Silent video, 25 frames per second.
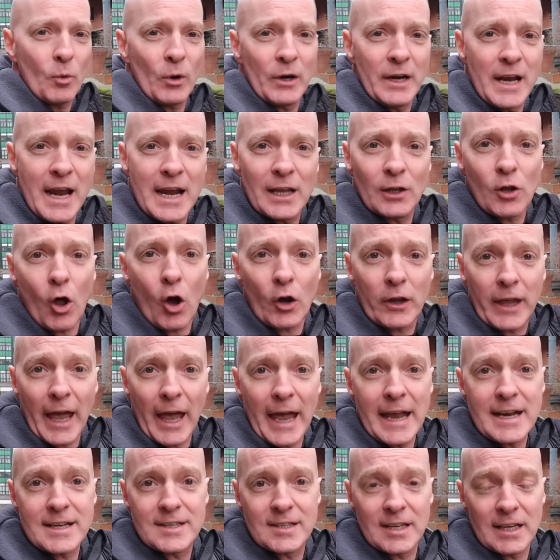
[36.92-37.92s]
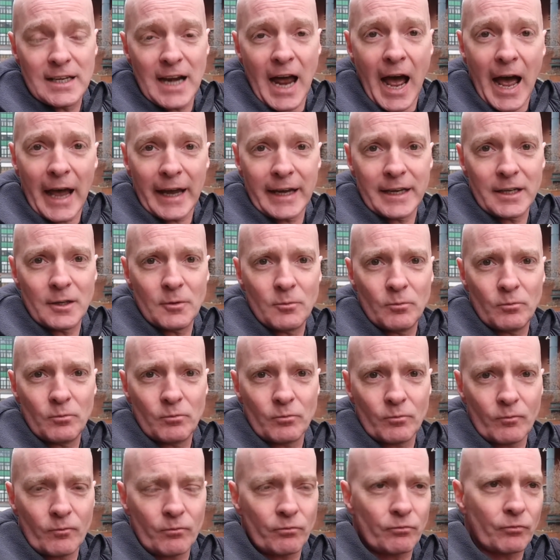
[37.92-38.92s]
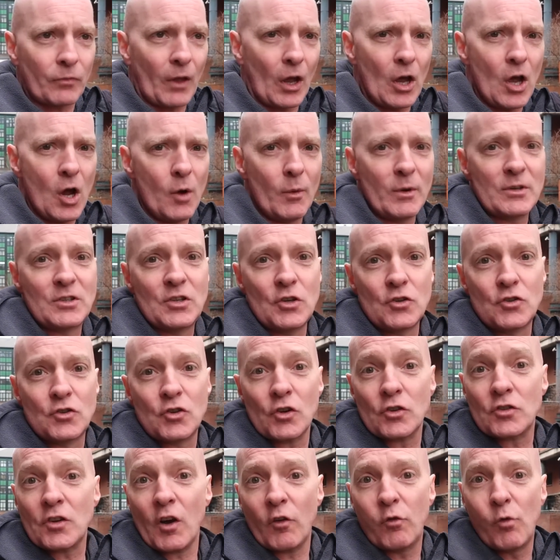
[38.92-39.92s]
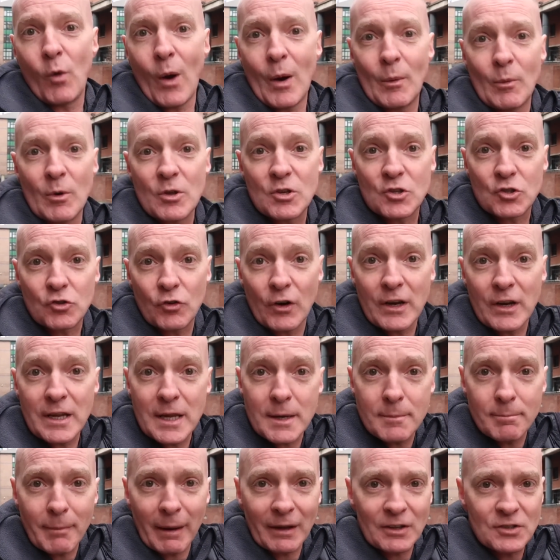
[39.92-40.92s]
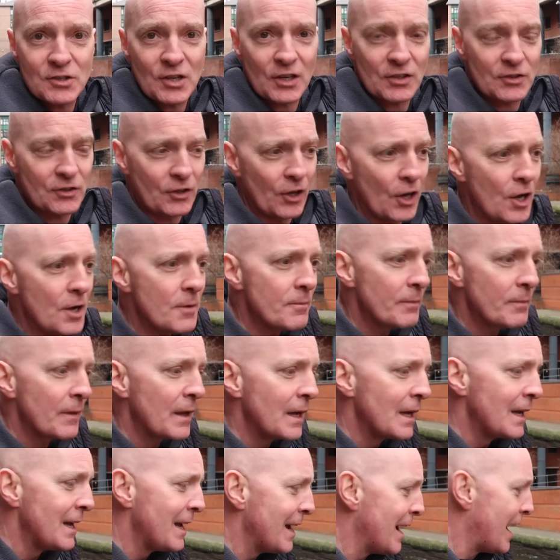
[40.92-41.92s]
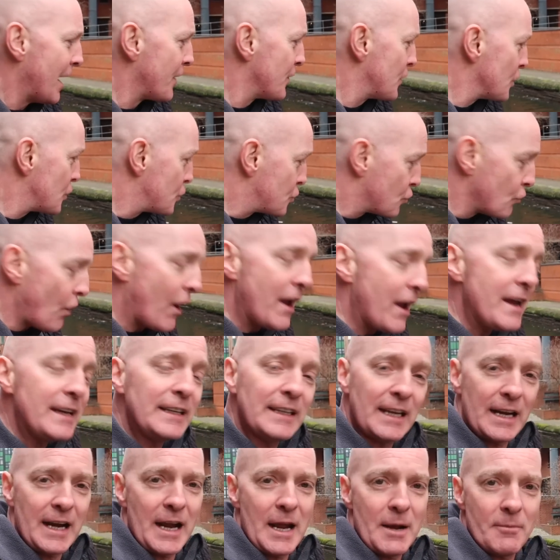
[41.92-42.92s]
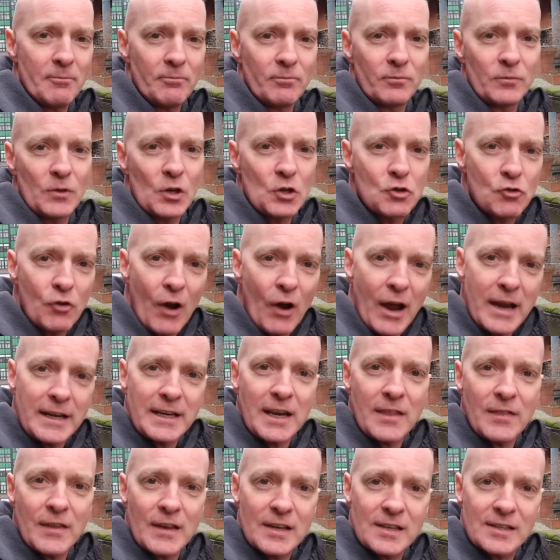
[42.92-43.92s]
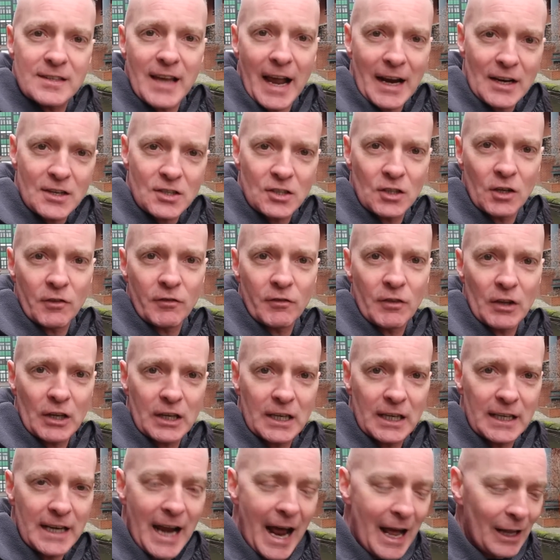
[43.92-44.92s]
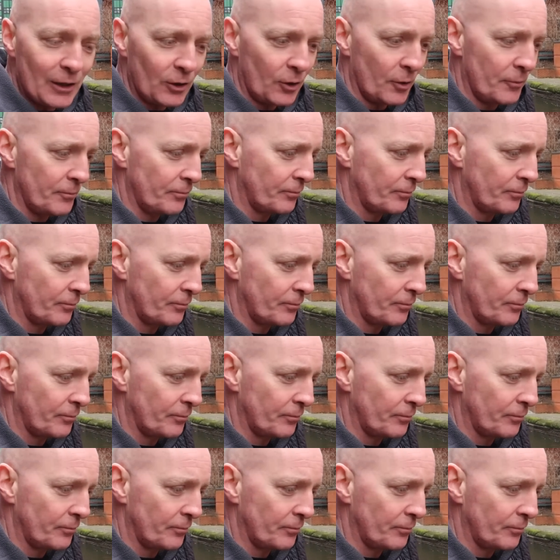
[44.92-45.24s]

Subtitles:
we're near Lock 89, which is just off Whitworth Street in Manchester, and they're draining this section of the canal.